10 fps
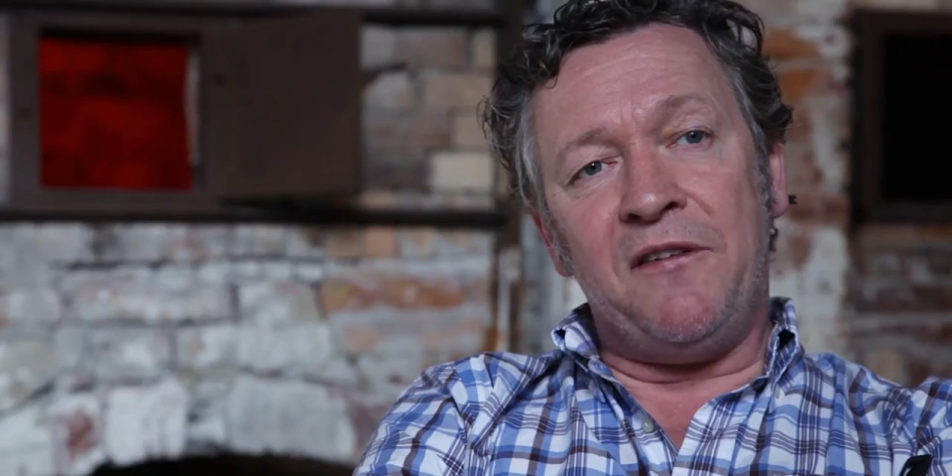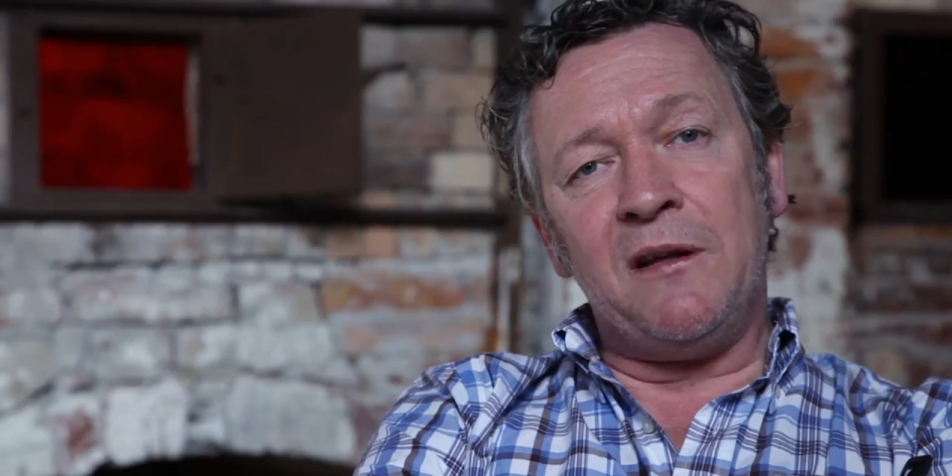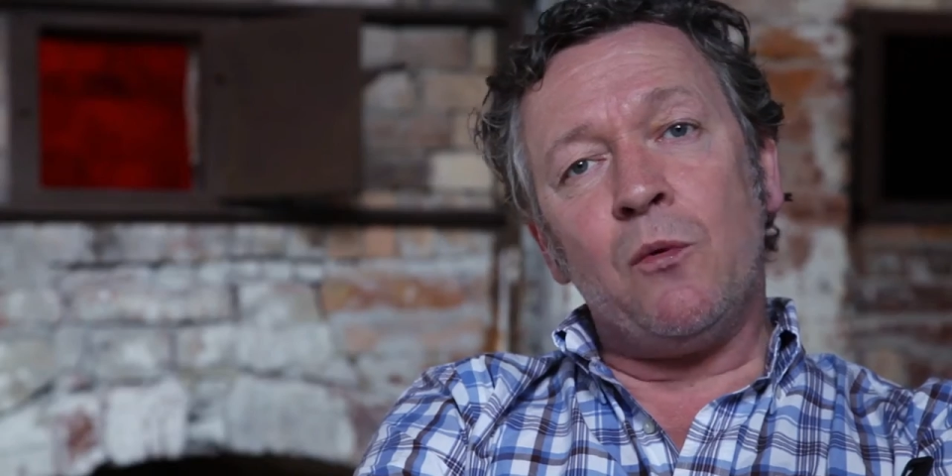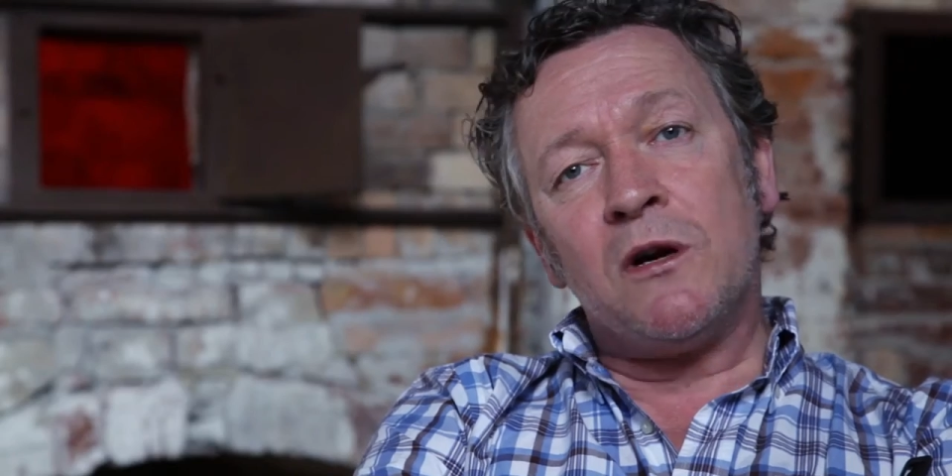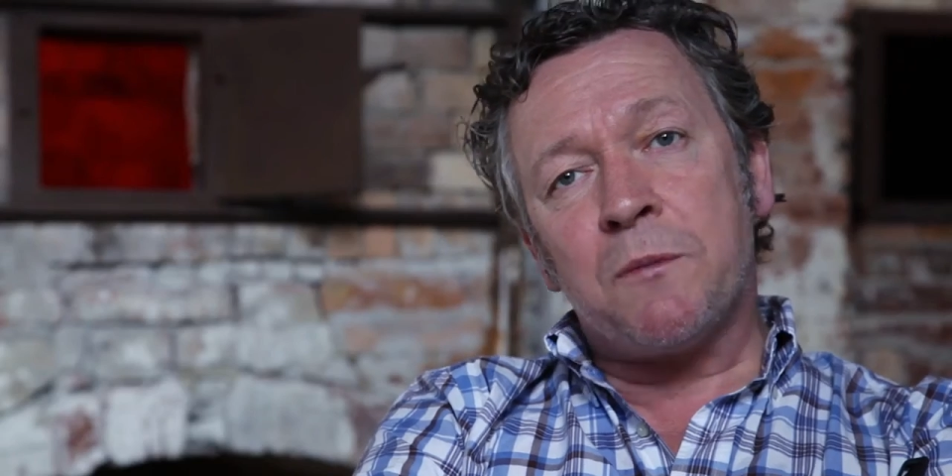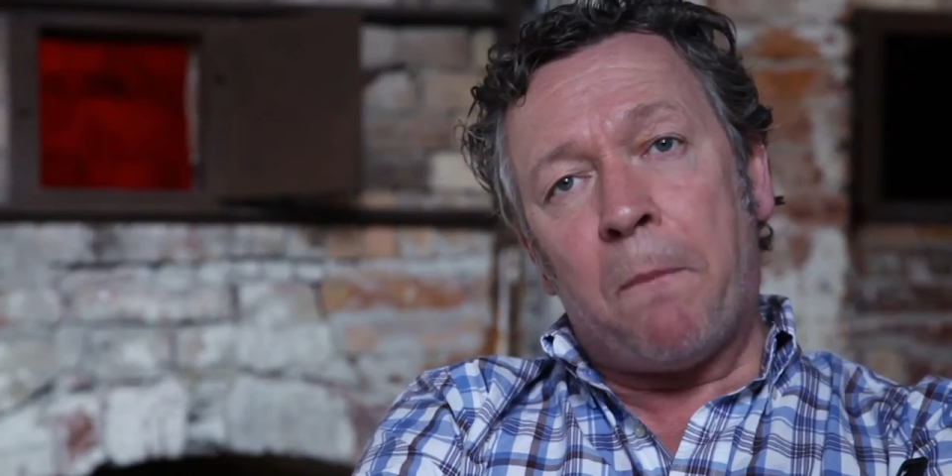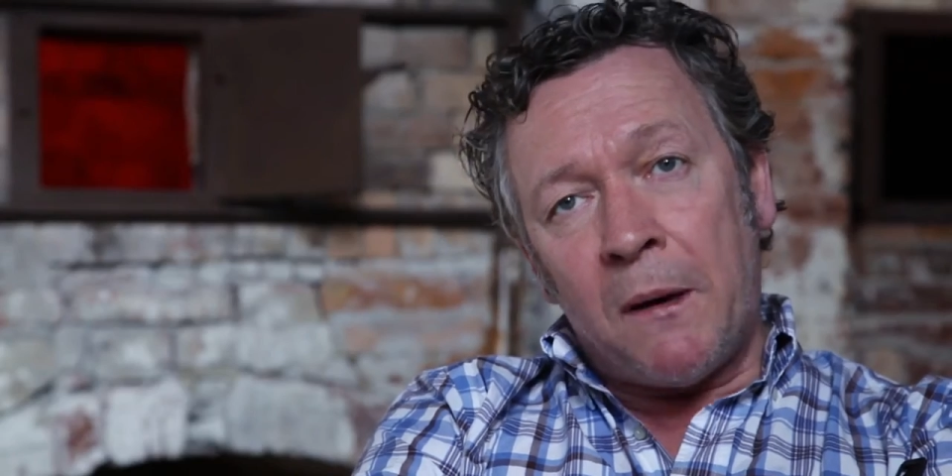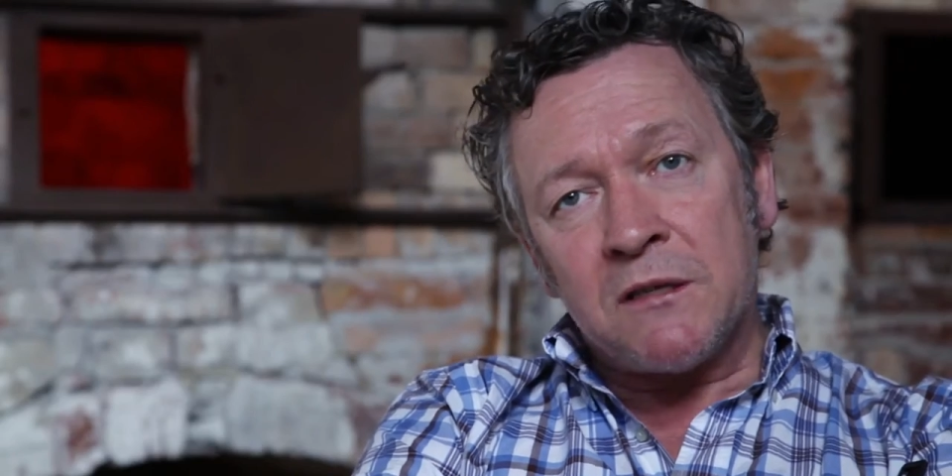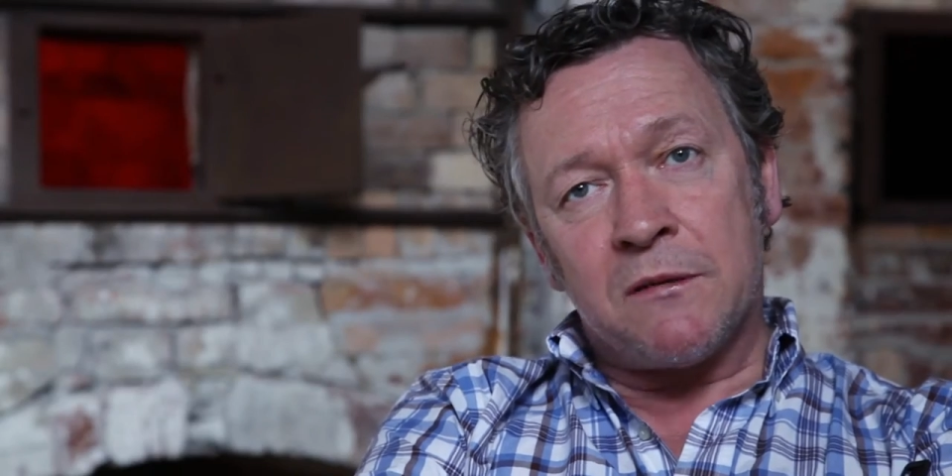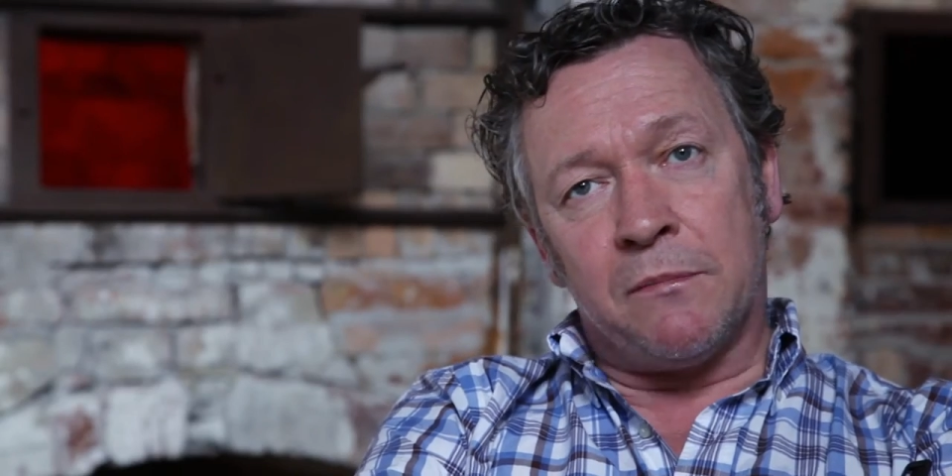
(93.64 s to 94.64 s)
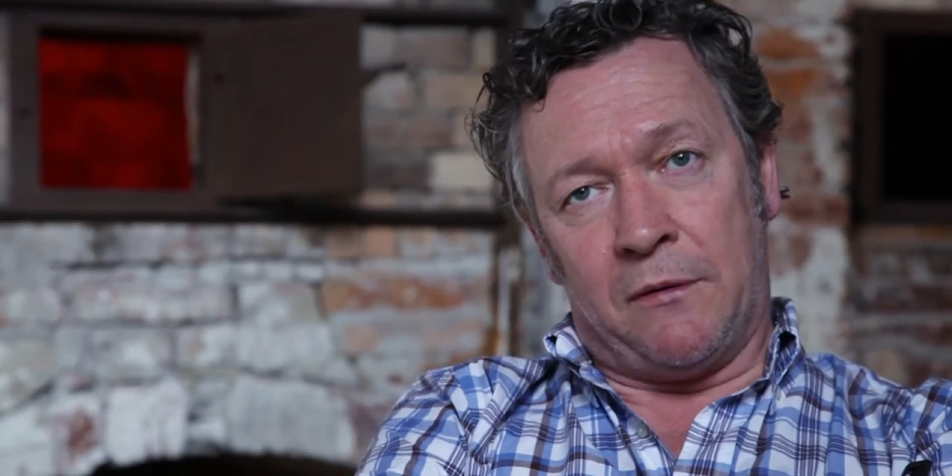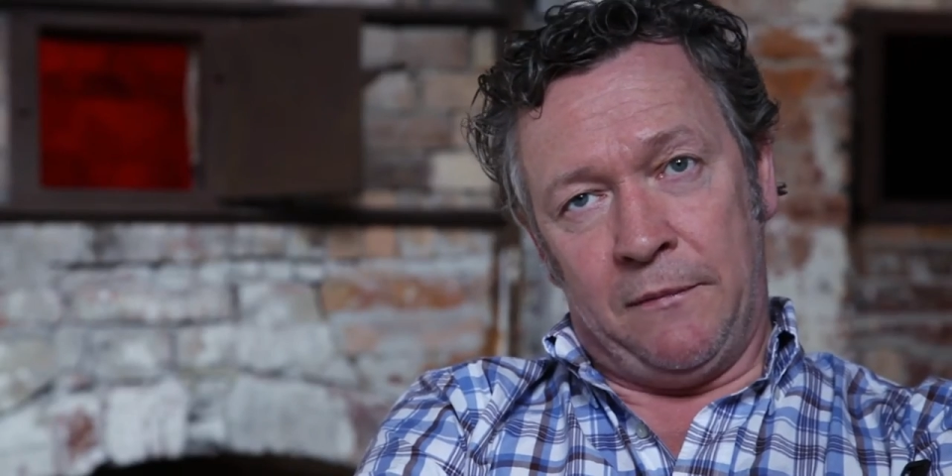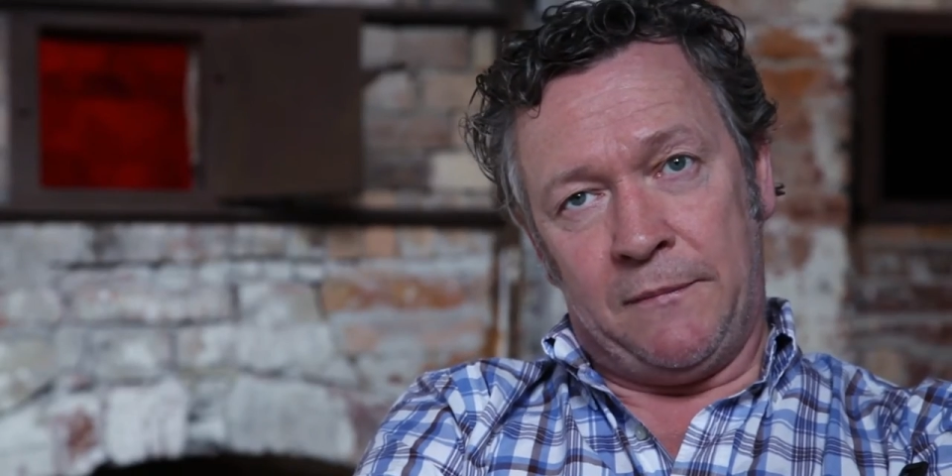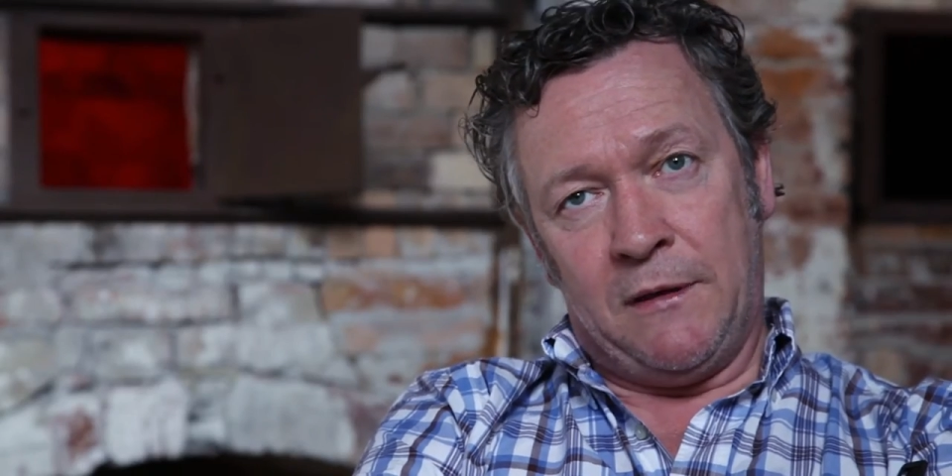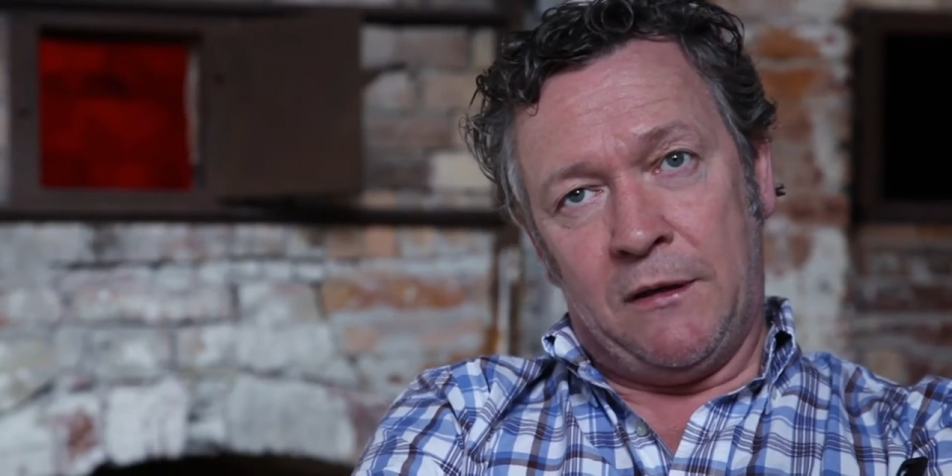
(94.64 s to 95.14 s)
it was possible